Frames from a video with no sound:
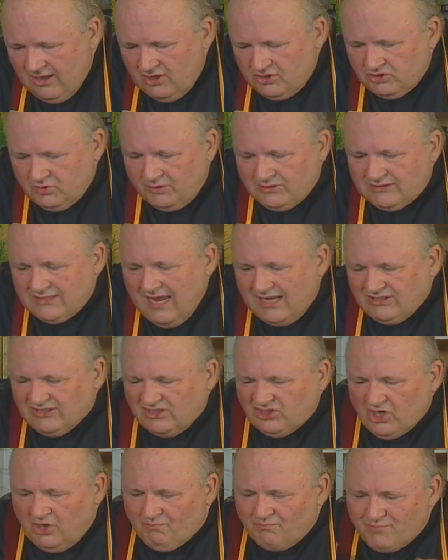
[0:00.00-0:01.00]
so it's not
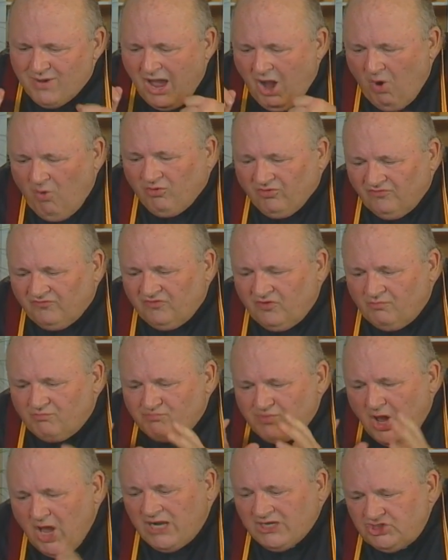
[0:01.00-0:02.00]
such a powerful
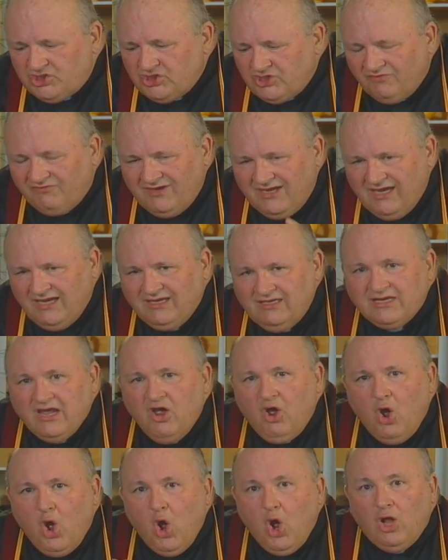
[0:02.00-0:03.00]
punch of heat
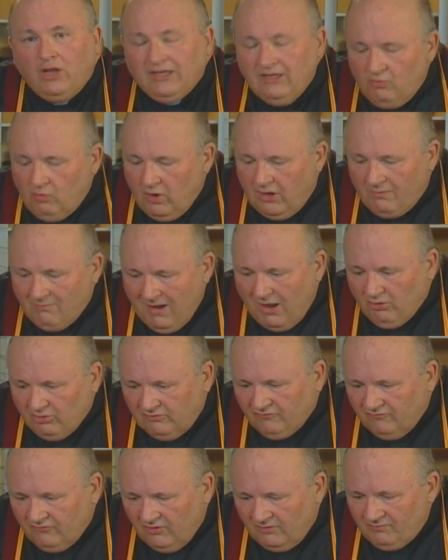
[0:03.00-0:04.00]
all in one
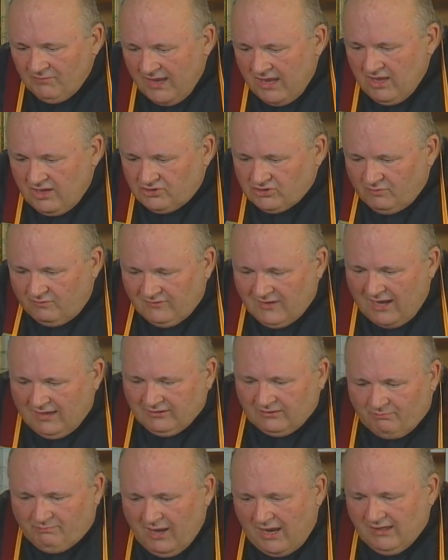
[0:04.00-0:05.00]
mouthful. So we've got
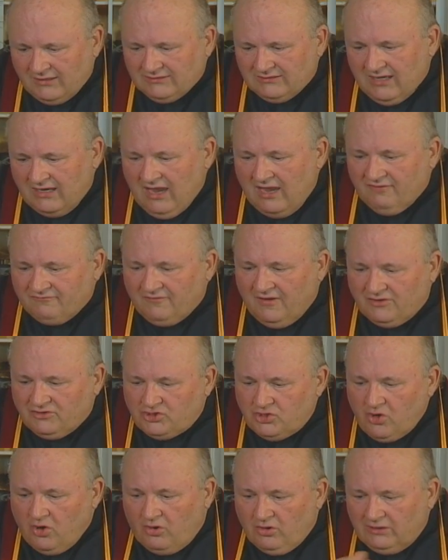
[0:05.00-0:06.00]
the pasta a
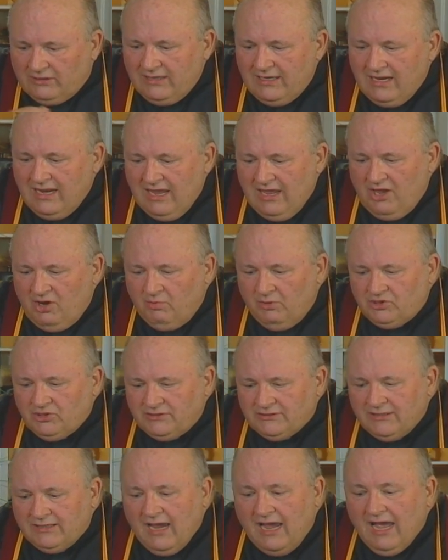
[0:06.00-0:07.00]
fagioli, which
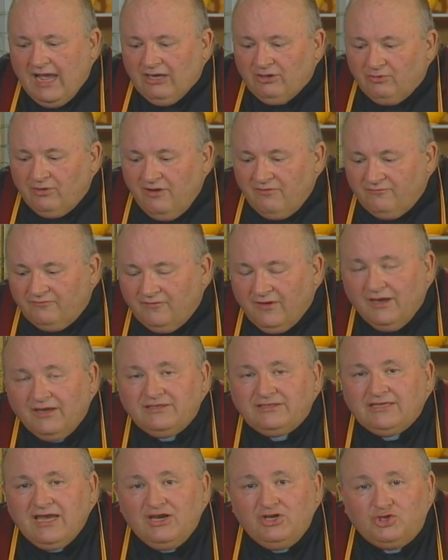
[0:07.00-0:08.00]
is in honor of
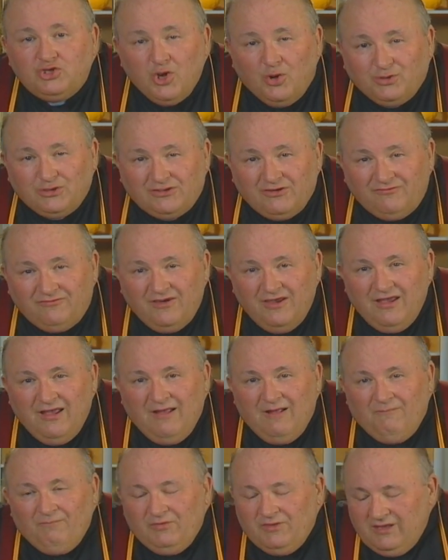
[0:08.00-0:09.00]
St. Joseph.
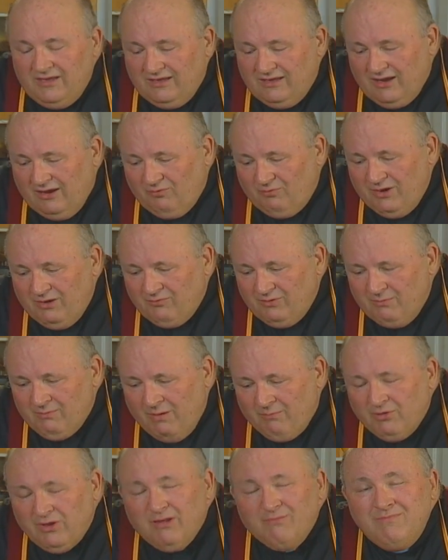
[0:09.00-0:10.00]
We
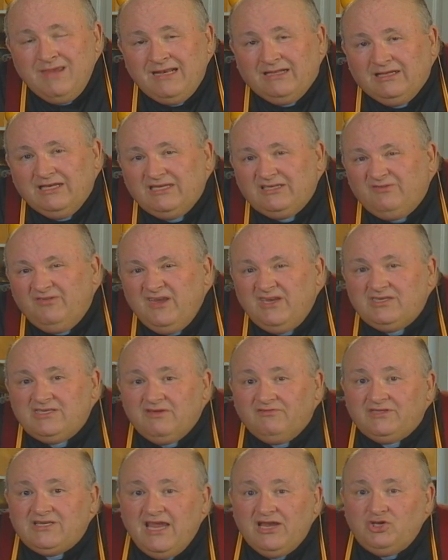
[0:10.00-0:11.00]
remember the meatless feast
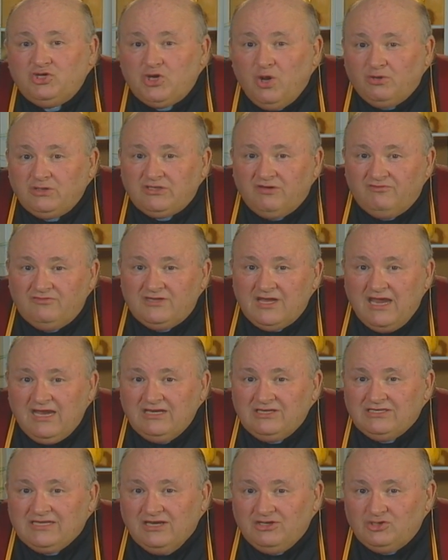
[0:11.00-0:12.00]
of St. Joseph Day,
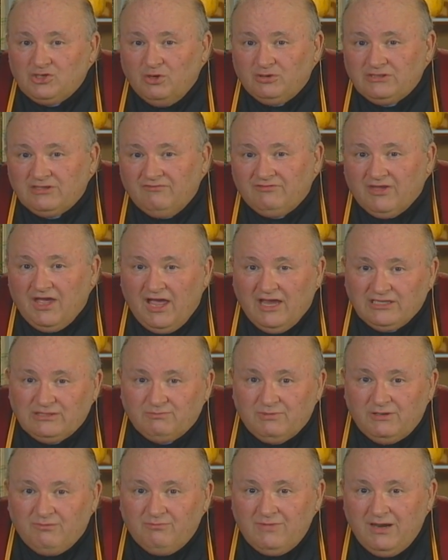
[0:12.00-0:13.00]
St. Joseph, the
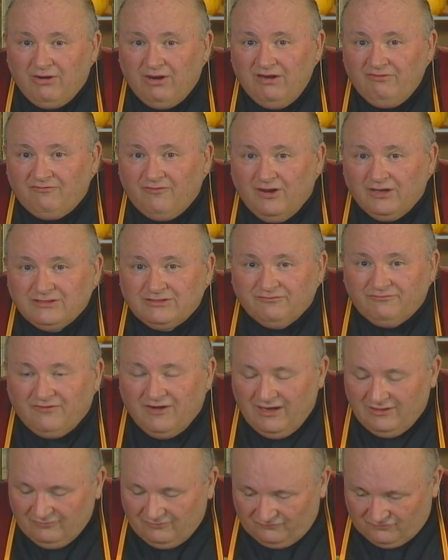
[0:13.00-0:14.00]
husband of Mary, foster
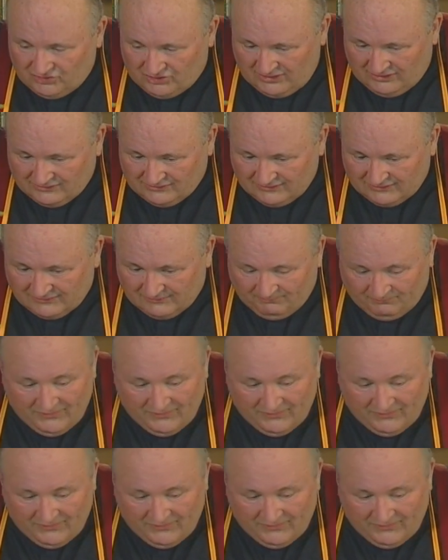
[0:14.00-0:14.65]
father of Jesus.